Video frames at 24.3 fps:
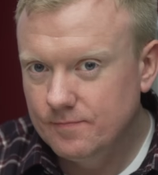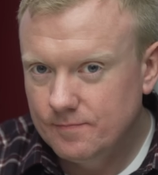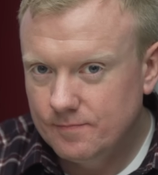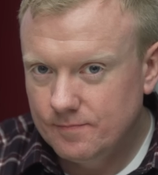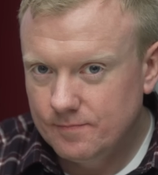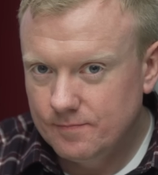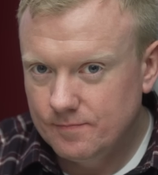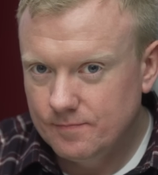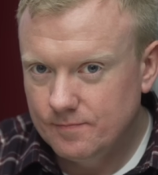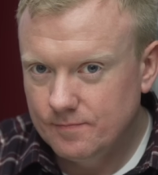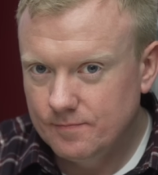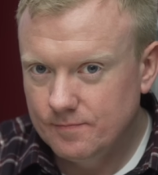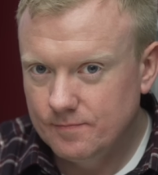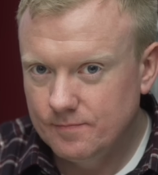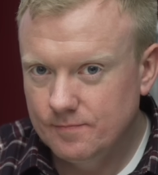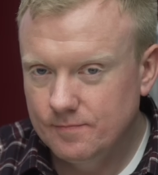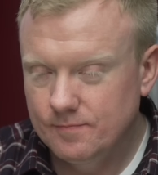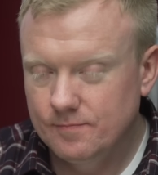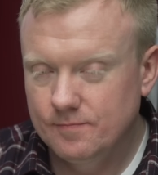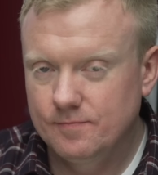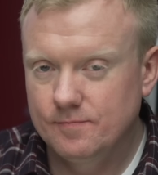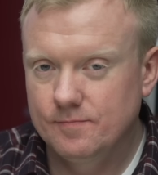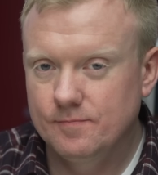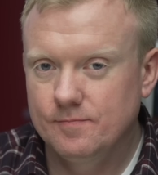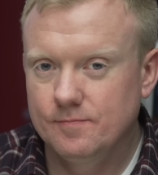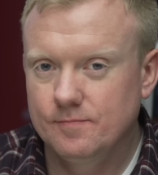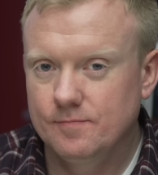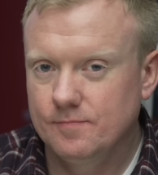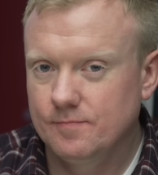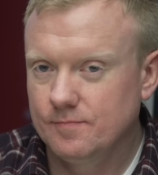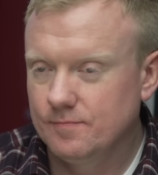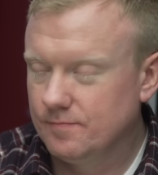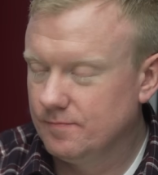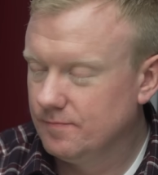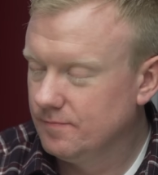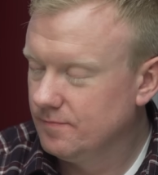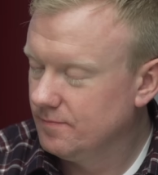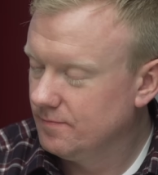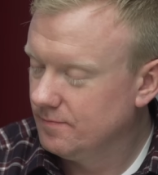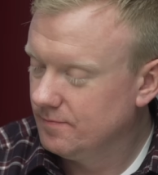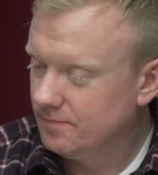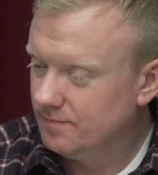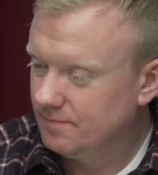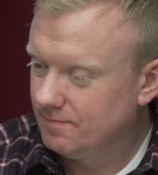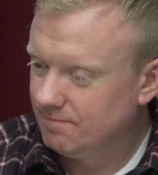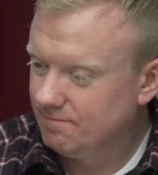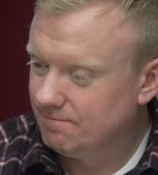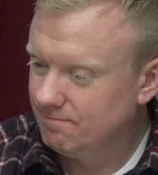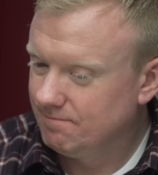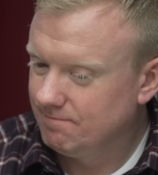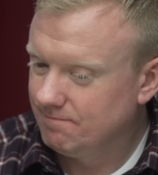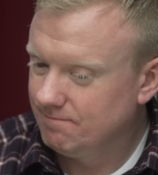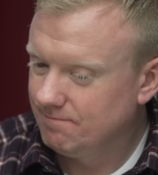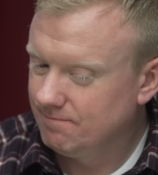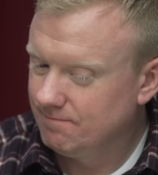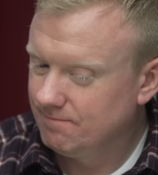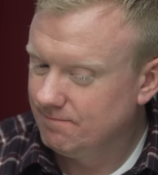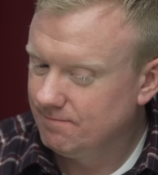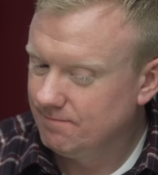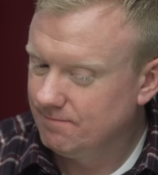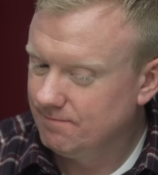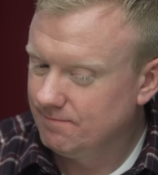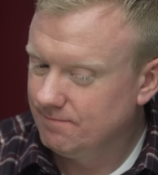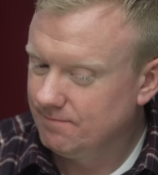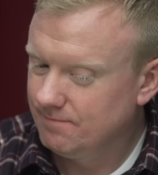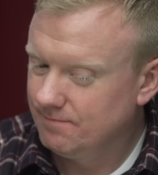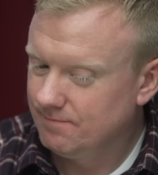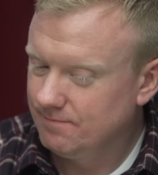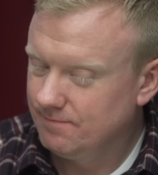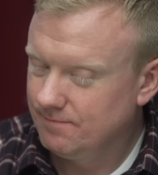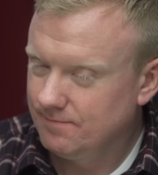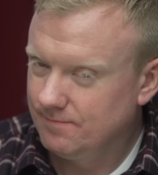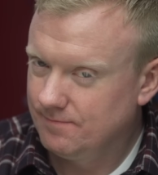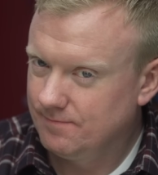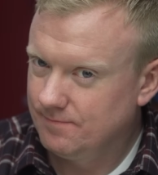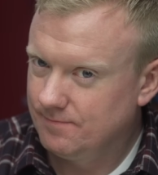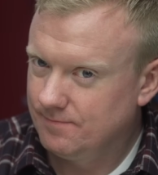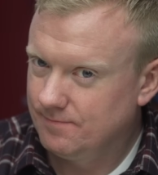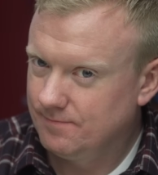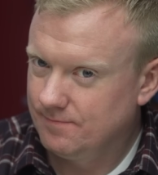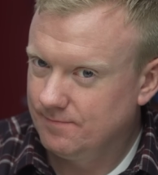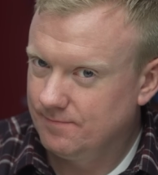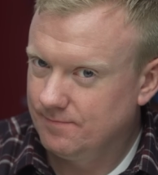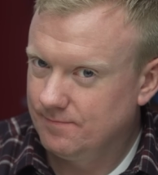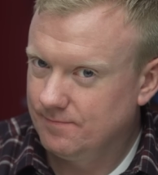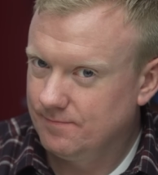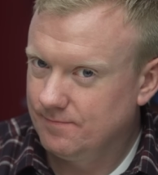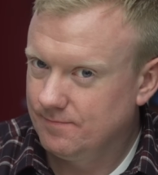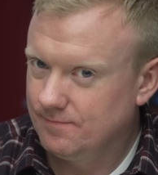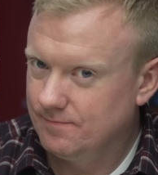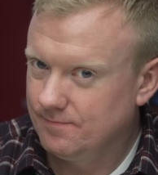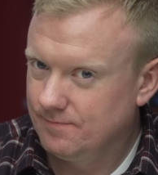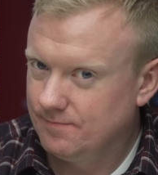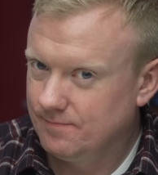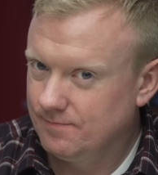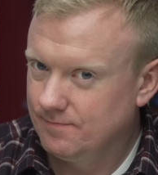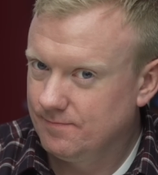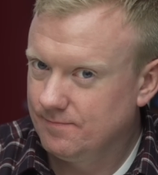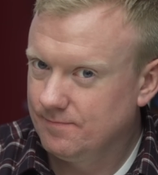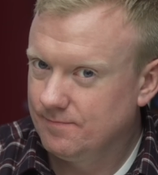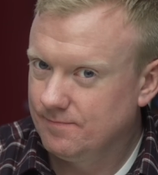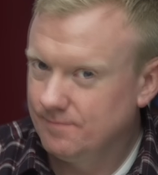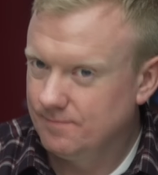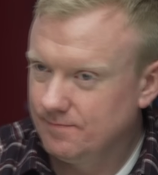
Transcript: This person isn't speaking.